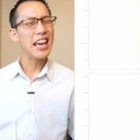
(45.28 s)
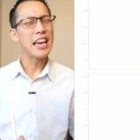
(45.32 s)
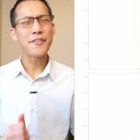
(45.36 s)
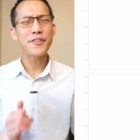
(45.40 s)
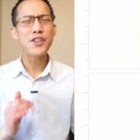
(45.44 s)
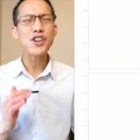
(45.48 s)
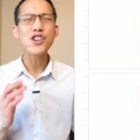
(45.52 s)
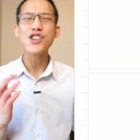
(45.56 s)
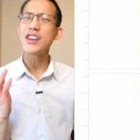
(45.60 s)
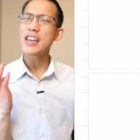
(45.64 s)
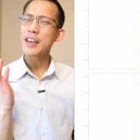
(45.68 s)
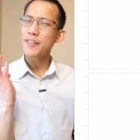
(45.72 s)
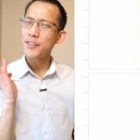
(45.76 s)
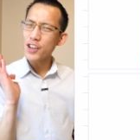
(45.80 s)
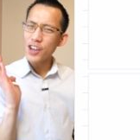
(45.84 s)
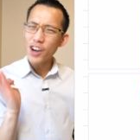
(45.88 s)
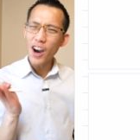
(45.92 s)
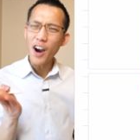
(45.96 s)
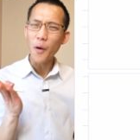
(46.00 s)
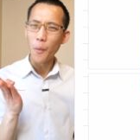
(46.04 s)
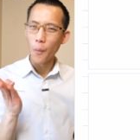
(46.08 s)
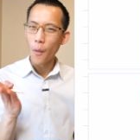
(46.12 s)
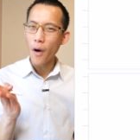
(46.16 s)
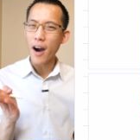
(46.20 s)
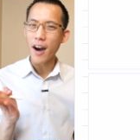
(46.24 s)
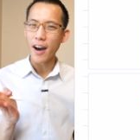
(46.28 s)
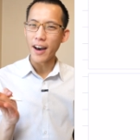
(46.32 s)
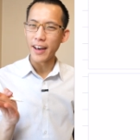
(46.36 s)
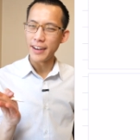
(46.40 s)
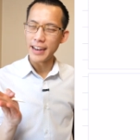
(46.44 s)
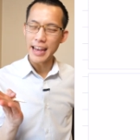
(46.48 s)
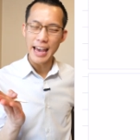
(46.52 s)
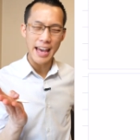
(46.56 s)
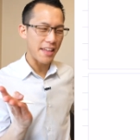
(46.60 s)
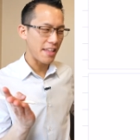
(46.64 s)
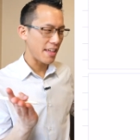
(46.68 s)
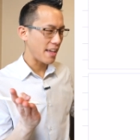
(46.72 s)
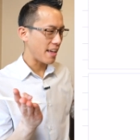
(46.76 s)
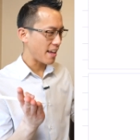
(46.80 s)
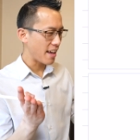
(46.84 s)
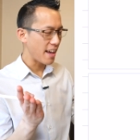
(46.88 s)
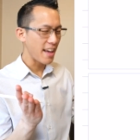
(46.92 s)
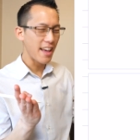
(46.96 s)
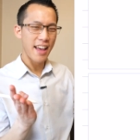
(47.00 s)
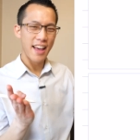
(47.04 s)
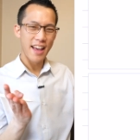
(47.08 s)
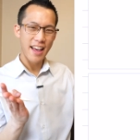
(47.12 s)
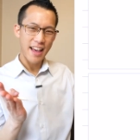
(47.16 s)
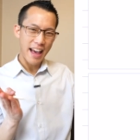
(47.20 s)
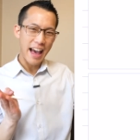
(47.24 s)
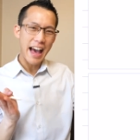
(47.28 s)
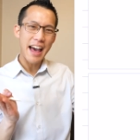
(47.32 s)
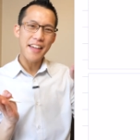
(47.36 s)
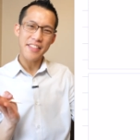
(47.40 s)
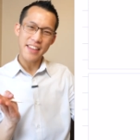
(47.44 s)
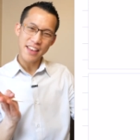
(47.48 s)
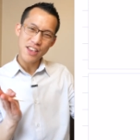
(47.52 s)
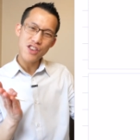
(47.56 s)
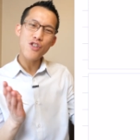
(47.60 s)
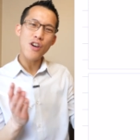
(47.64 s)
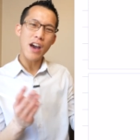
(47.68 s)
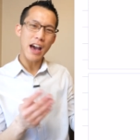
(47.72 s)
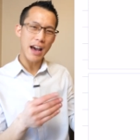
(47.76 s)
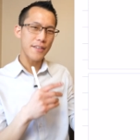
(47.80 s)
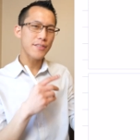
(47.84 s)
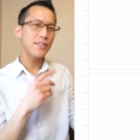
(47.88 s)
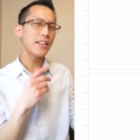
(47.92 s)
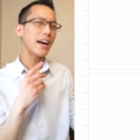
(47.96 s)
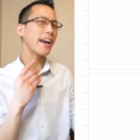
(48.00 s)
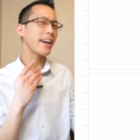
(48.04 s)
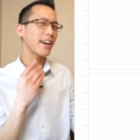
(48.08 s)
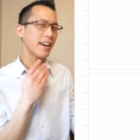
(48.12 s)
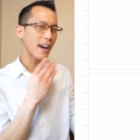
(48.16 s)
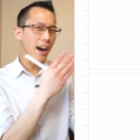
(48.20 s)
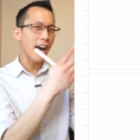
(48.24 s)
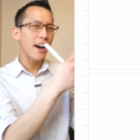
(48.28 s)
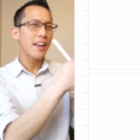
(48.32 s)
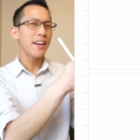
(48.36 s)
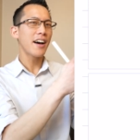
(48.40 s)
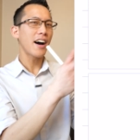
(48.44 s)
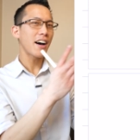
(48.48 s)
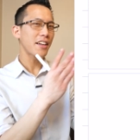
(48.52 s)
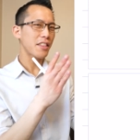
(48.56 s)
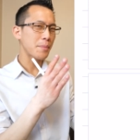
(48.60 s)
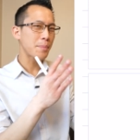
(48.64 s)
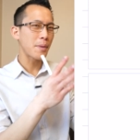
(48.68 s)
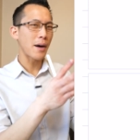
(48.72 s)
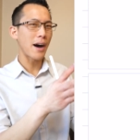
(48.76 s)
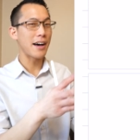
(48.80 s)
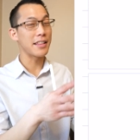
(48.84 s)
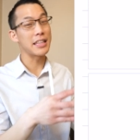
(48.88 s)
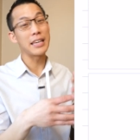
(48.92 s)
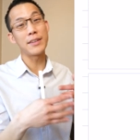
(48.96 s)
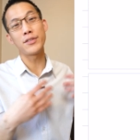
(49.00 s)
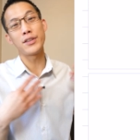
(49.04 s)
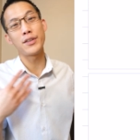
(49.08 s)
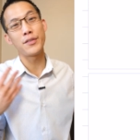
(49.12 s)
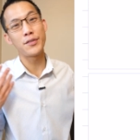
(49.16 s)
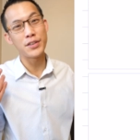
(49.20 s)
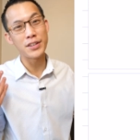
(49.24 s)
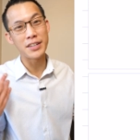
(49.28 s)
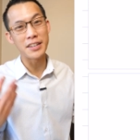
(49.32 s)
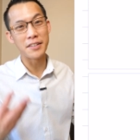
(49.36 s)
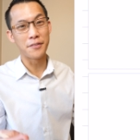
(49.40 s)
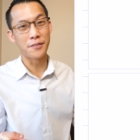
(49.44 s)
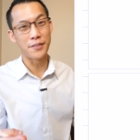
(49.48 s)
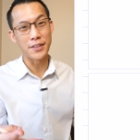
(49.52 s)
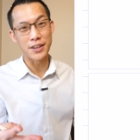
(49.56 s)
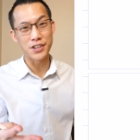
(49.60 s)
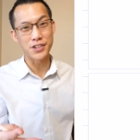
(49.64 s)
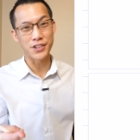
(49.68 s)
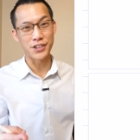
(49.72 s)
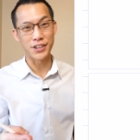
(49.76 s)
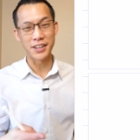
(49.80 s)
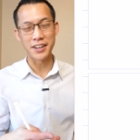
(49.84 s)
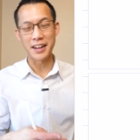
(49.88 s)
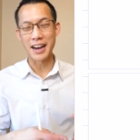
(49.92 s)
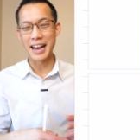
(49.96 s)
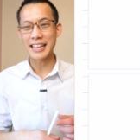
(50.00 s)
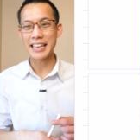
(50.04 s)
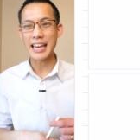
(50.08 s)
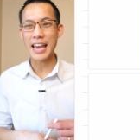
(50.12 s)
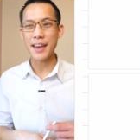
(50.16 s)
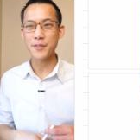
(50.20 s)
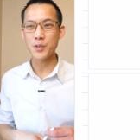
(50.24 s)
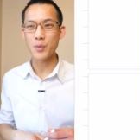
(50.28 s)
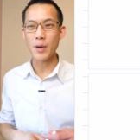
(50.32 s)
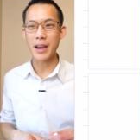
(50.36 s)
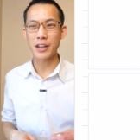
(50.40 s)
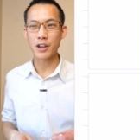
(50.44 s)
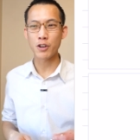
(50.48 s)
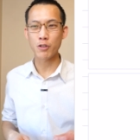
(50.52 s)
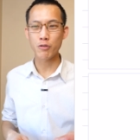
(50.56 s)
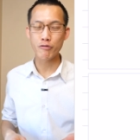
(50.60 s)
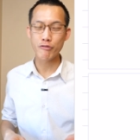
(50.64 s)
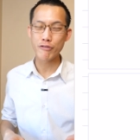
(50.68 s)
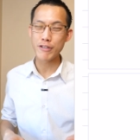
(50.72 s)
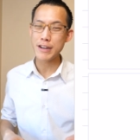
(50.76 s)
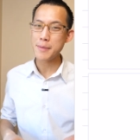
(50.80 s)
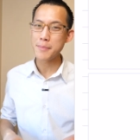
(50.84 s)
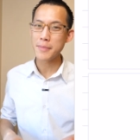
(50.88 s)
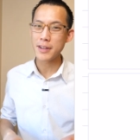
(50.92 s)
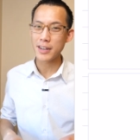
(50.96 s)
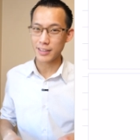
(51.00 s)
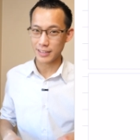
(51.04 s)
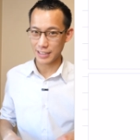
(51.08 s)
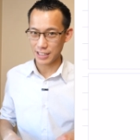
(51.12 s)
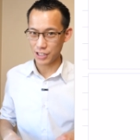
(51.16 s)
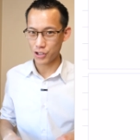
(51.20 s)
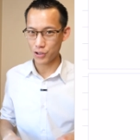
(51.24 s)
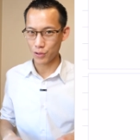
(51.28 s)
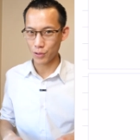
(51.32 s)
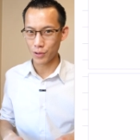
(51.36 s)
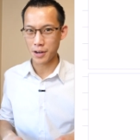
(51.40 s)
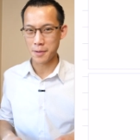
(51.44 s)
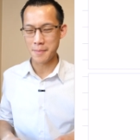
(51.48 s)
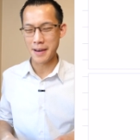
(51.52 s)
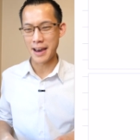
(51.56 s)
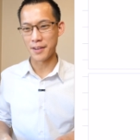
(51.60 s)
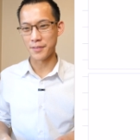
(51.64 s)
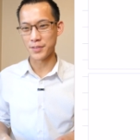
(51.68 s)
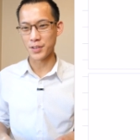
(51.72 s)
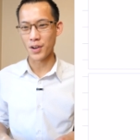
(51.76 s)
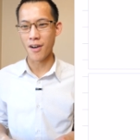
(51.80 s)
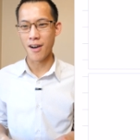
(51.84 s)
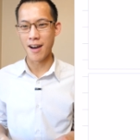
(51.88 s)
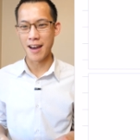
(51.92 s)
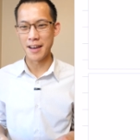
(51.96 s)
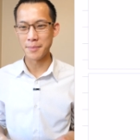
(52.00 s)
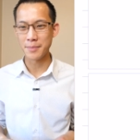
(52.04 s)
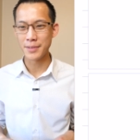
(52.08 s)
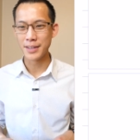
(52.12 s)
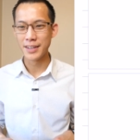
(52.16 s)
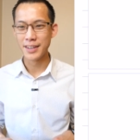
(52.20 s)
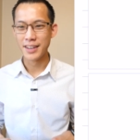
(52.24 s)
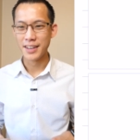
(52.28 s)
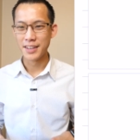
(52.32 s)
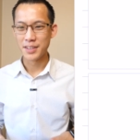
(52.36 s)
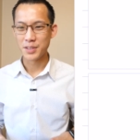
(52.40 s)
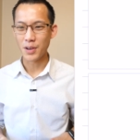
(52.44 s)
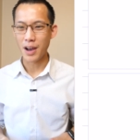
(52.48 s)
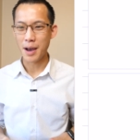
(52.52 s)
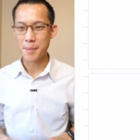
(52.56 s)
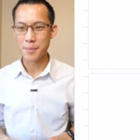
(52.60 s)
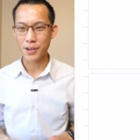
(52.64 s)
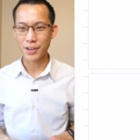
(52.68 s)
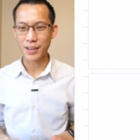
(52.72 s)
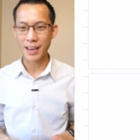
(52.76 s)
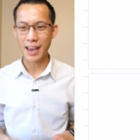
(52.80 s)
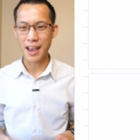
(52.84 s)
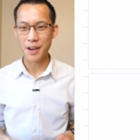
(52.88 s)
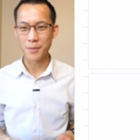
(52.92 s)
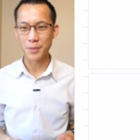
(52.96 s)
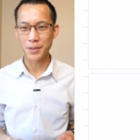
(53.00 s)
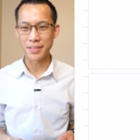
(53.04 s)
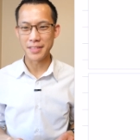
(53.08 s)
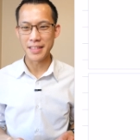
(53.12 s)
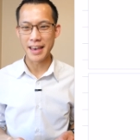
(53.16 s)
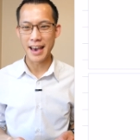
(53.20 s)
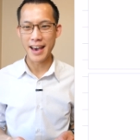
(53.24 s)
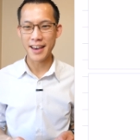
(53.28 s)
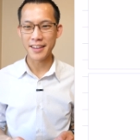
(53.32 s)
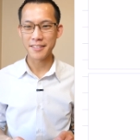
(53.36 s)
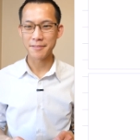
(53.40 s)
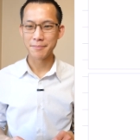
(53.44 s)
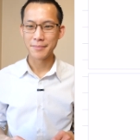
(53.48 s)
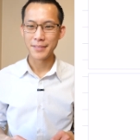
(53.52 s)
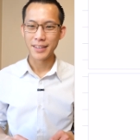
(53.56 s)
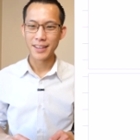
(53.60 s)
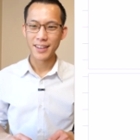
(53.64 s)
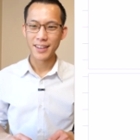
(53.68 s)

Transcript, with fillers: if you if you got one, and then you have like another path, even if you didn't finish it, I gave you a criminally short amount of time, so I'm okay with that.